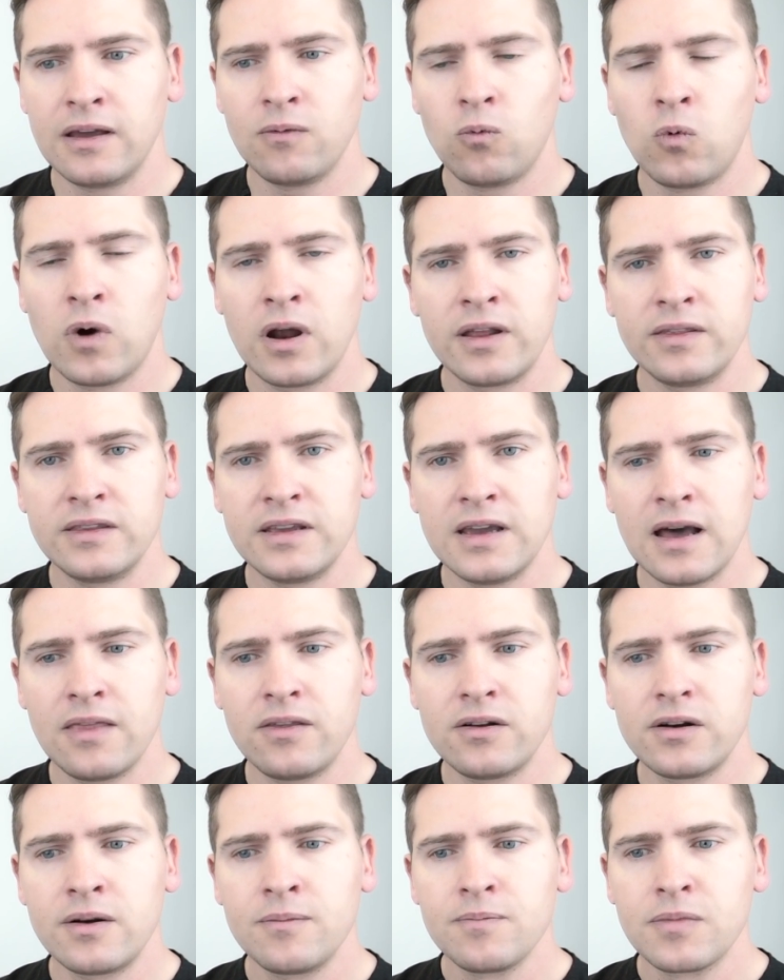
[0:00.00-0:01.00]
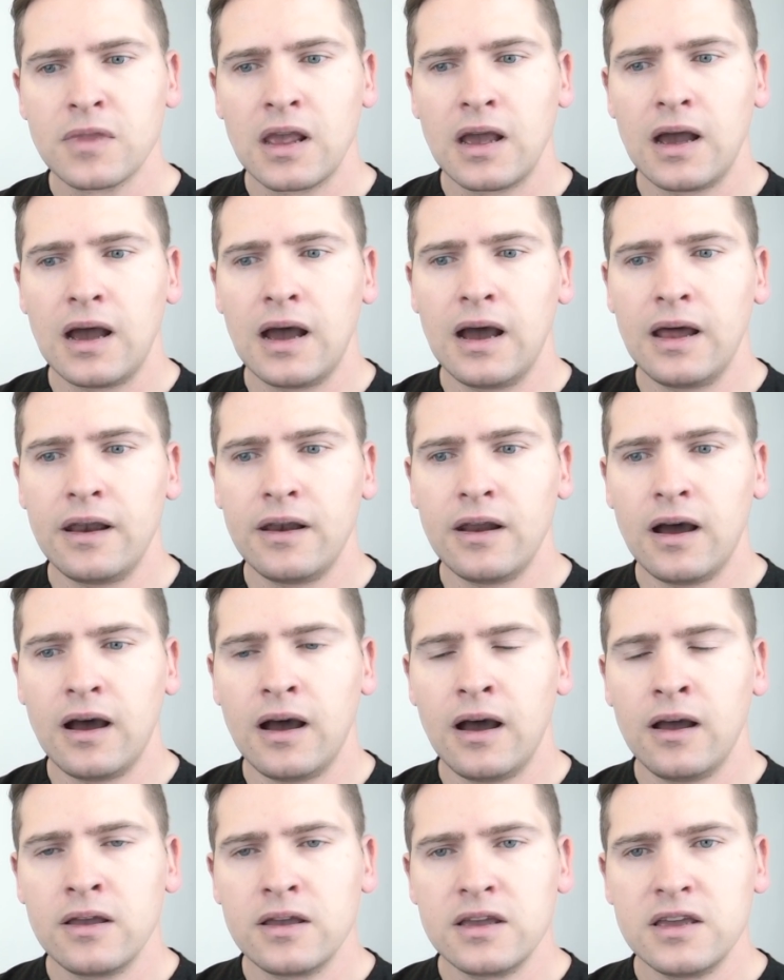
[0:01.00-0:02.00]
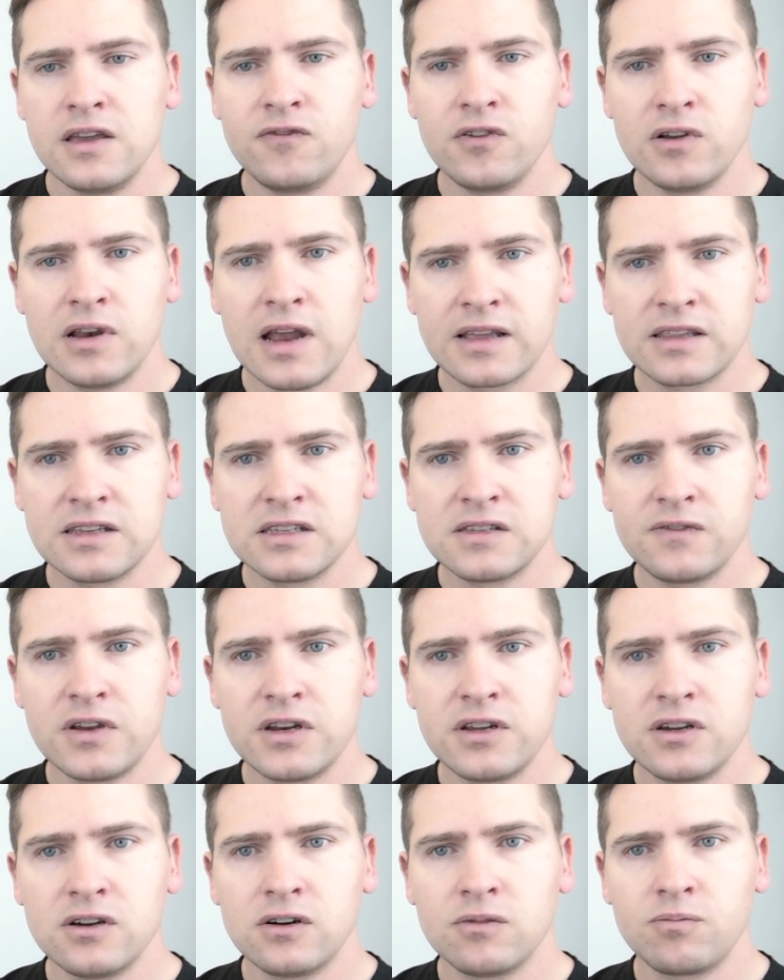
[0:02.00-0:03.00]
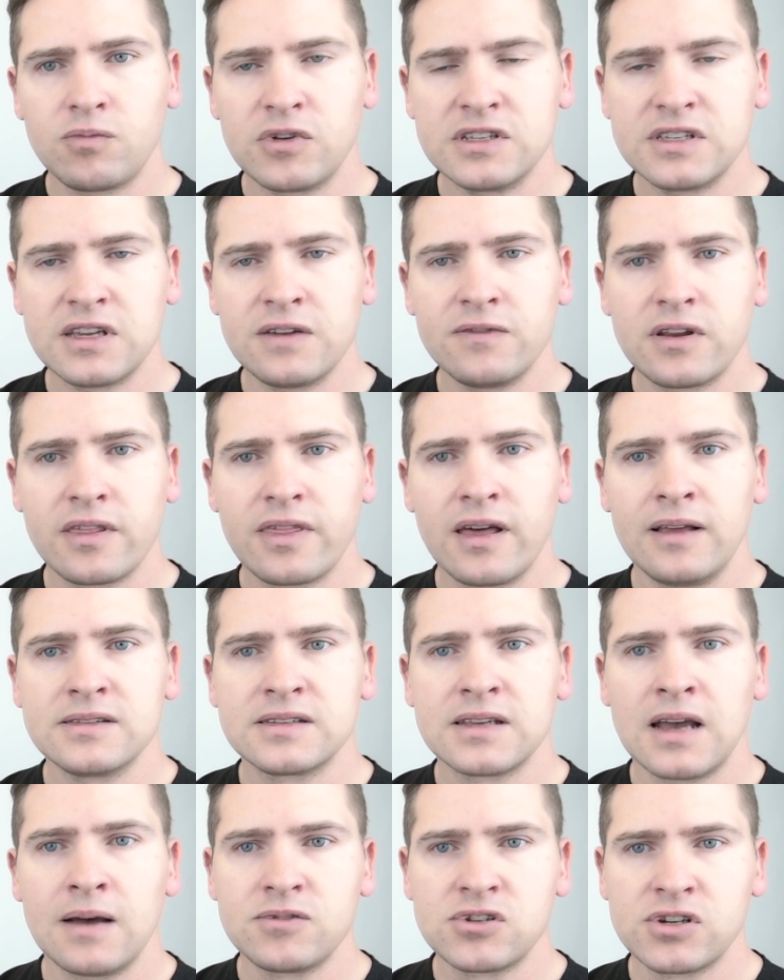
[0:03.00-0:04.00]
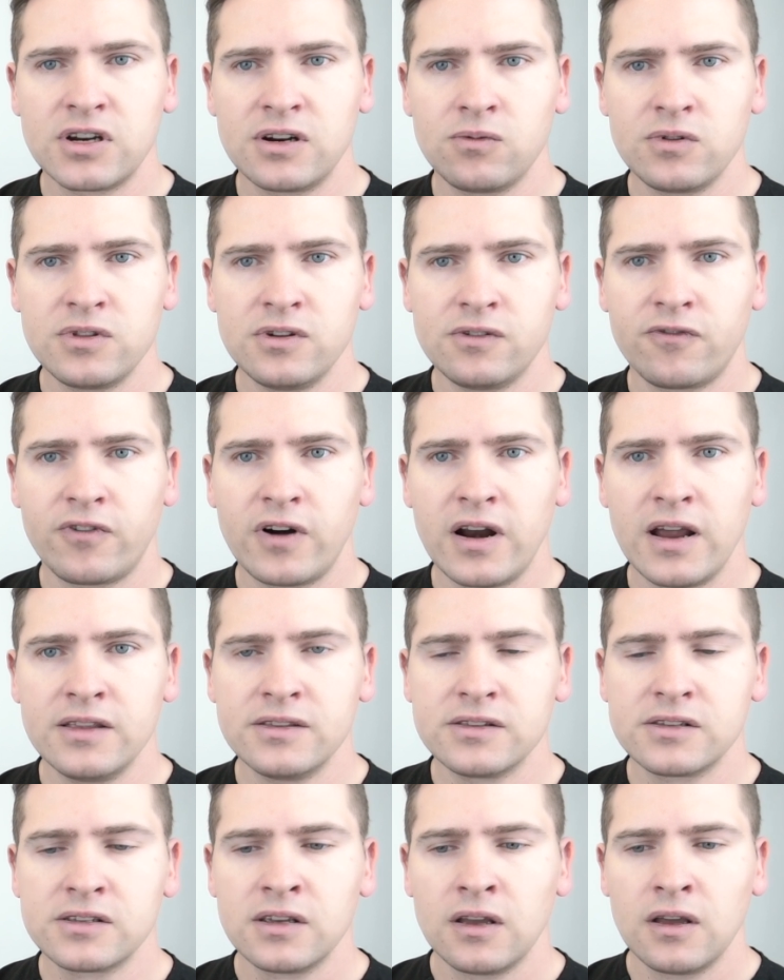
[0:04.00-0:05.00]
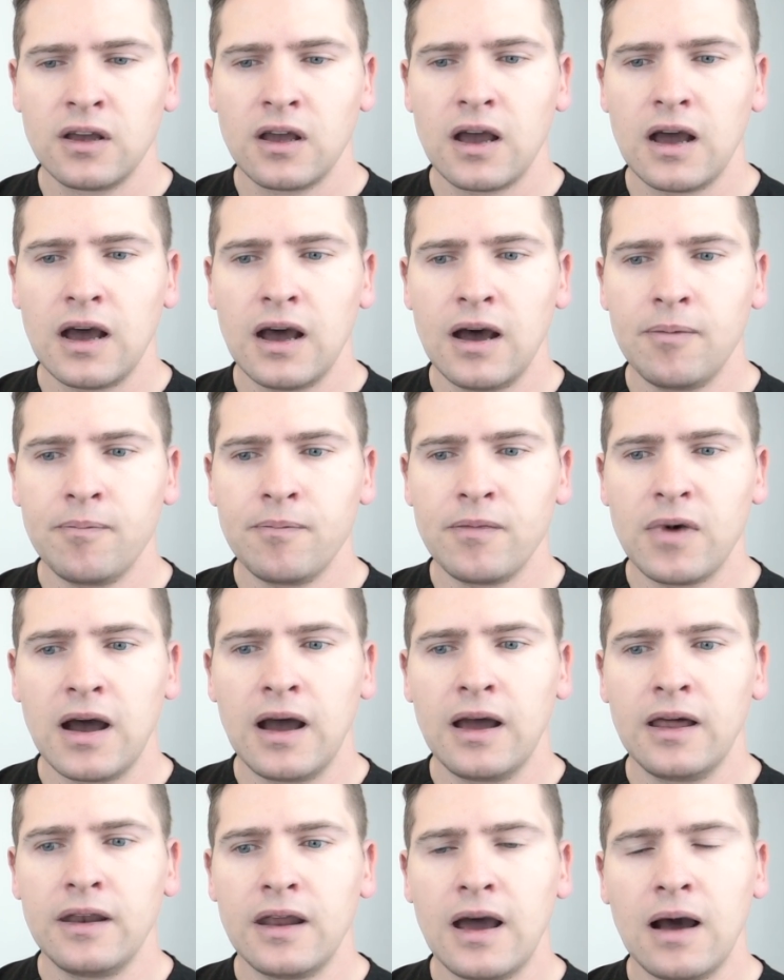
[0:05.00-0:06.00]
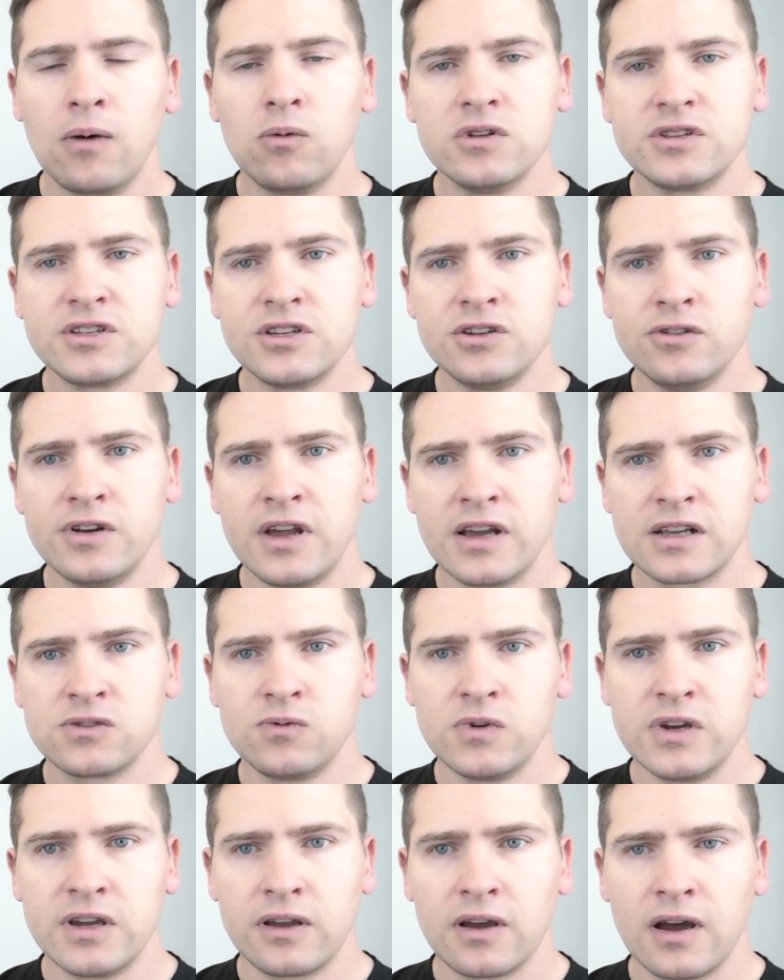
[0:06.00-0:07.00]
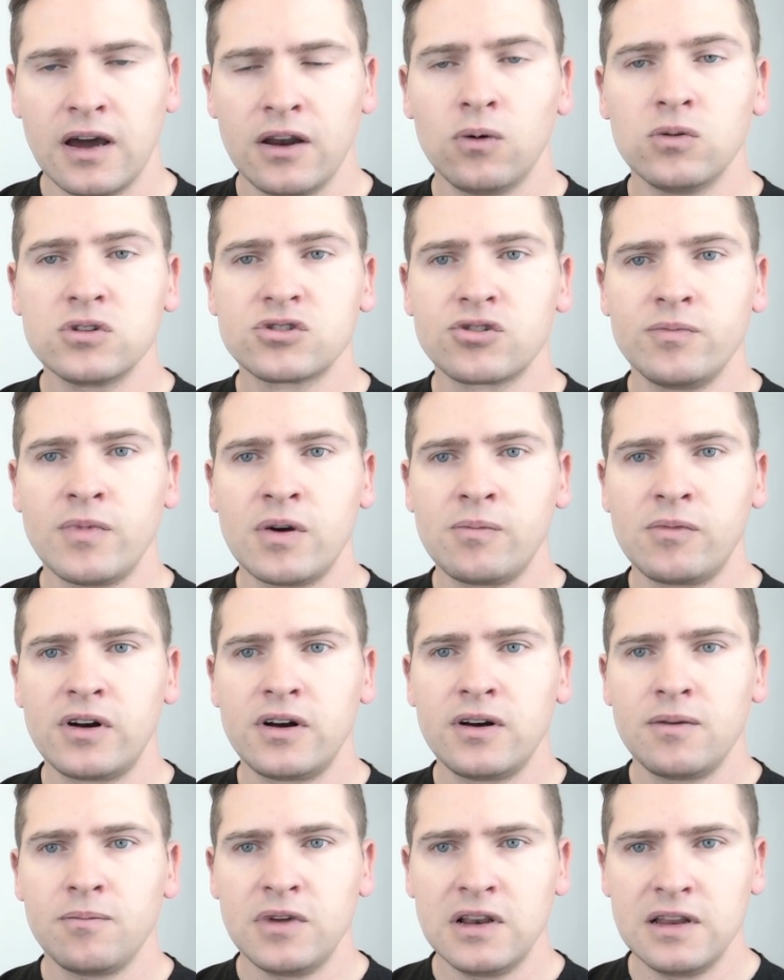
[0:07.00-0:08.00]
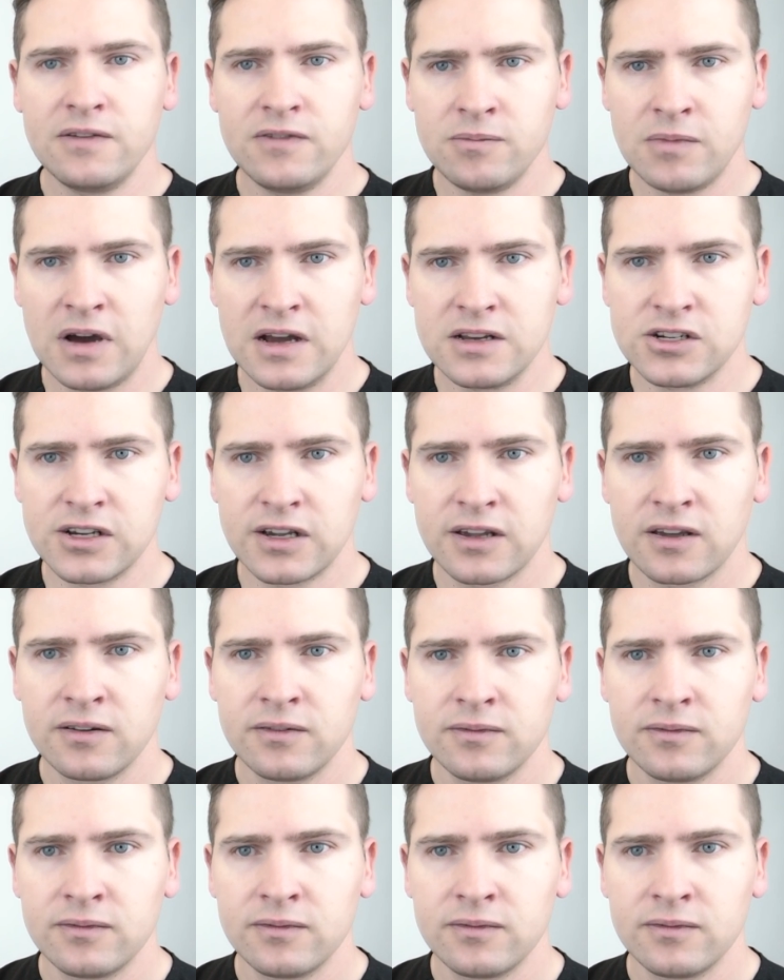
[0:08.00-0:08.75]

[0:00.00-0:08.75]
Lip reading: one and the other. And if you like this video, please give it a thumbs up, share it with your friends, and I will see you next week. And always remember, believe in magic.